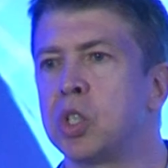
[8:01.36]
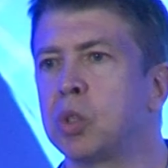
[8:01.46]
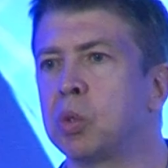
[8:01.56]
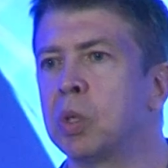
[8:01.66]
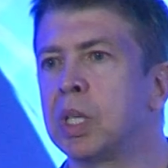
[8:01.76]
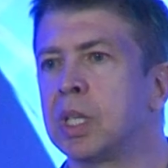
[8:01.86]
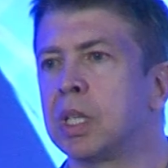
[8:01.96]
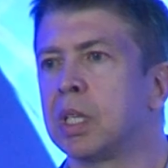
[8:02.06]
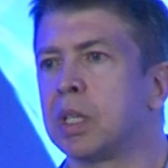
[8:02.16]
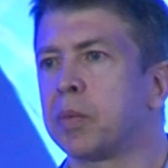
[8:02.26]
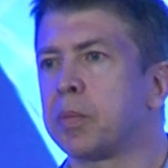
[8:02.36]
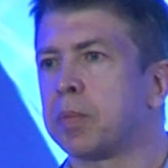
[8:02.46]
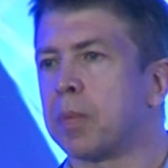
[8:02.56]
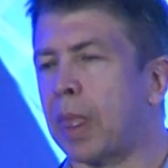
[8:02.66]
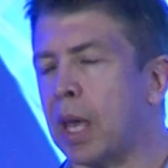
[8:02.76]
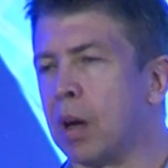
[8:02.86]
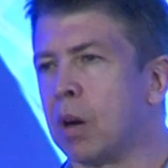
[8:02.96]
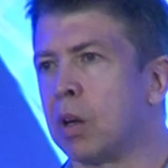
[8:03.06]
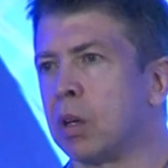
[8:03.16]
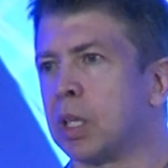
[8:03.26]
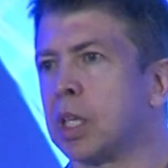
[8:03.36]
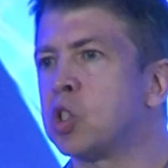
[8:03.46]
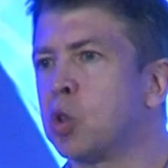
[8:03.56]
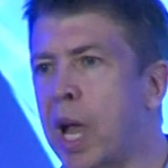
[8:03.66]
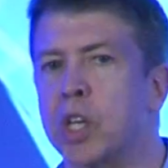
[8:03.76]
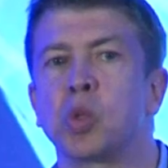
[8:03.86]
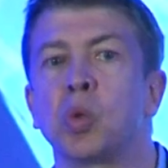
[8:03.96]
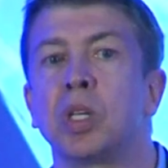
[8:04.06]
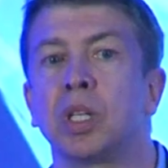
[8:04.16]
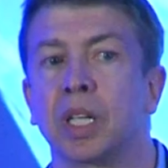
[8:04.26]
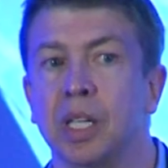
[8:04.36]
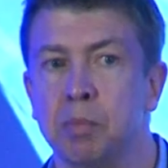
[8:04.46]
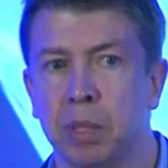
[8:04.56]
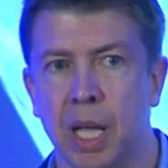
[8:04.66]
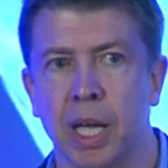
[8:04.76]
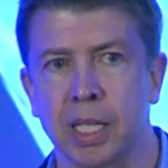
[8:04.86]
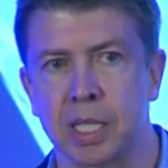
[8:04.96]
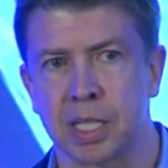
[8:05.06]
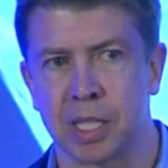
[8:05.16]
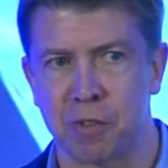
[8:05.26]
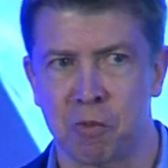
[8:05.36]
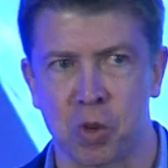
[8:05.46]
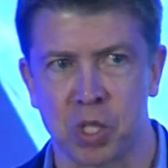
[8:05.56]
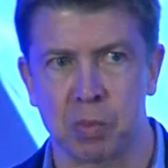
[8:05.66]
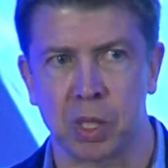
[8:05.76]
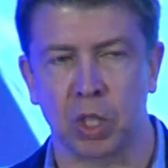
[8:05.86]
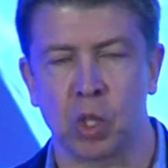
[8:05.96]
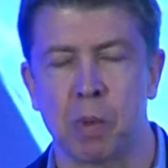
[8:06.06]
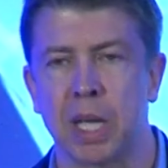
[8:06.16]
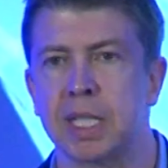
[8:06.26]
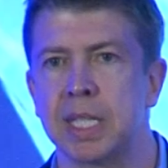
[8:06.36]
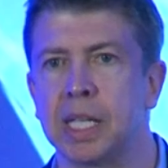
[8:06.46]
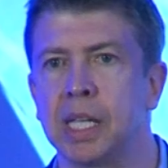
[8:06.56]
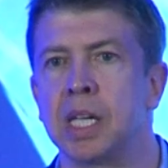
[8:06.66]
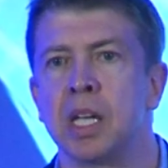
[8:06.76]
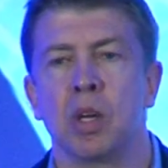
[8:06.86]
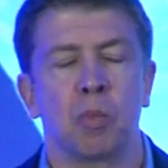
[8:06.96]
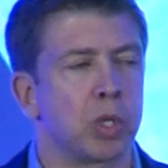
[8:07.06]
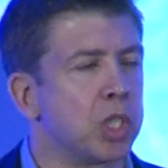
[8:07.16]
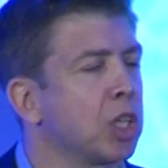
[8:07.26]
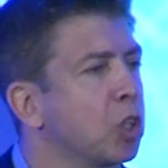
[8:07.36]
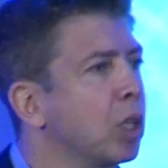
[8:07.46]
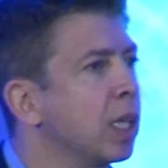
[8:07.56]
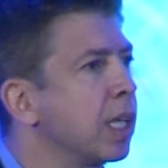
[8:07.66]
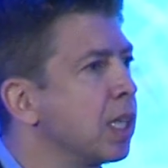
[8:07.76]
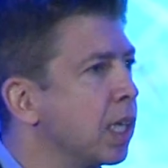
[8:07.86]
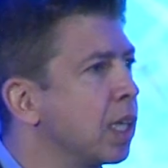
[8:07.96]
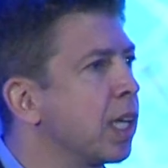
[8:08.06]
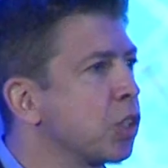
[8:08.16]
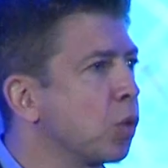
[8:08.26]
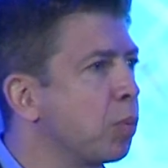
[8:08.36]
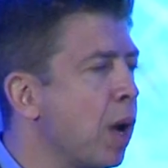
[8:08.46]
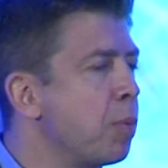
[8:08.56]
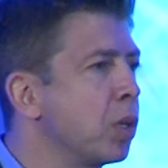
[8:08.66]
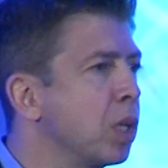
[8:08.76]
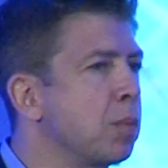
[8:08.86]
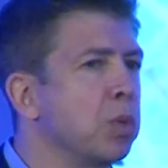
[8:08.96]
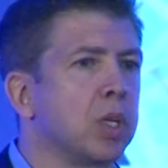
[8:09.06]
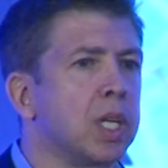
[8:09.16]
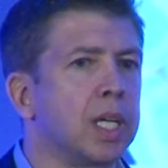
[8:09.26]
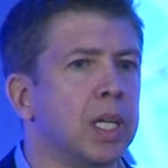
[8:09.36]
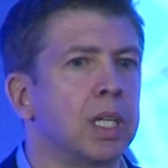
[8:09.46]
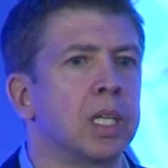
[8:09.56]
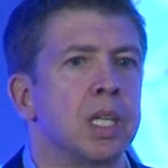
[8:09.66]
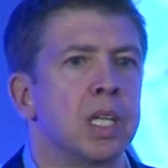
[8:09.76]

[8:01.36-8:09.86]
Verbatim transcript: to our contractual compliance enforcement. You may see, particularly in the intellectual property community,